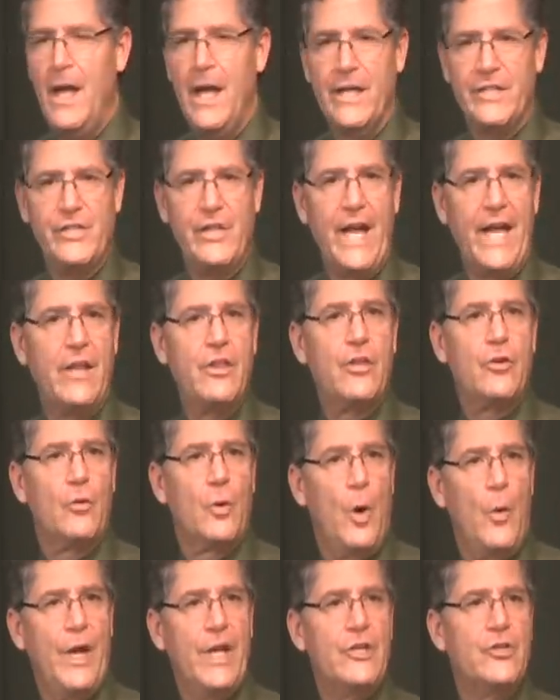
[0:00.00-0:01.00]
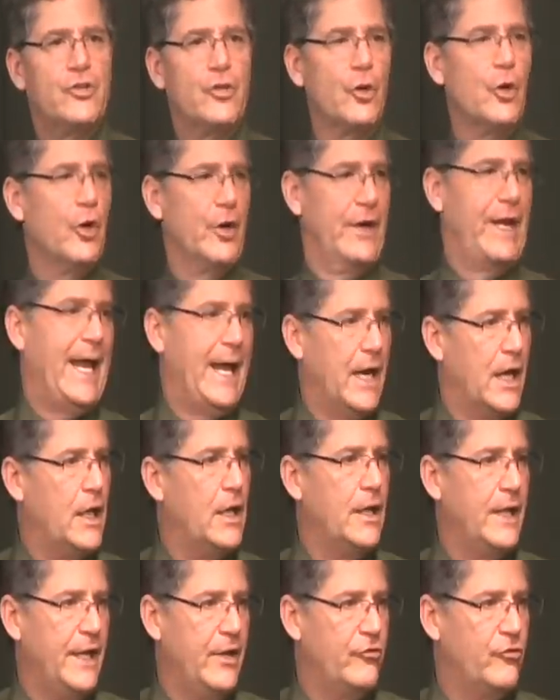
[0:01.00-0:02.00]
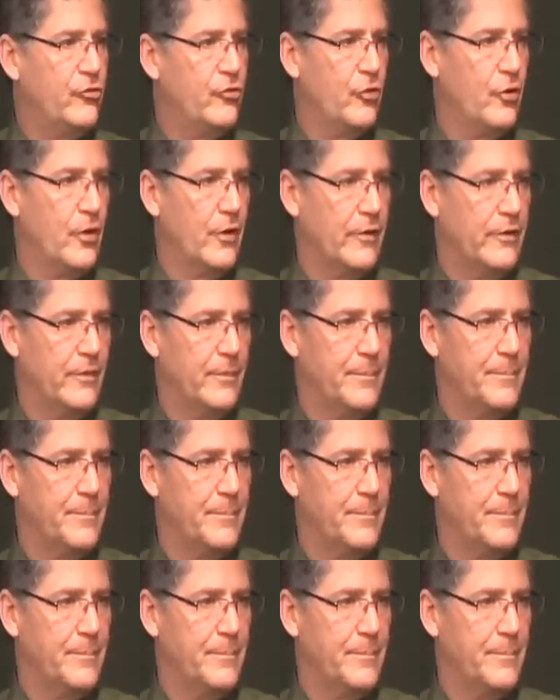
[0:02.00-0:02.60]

It's like throwing dirt at a clean shirt.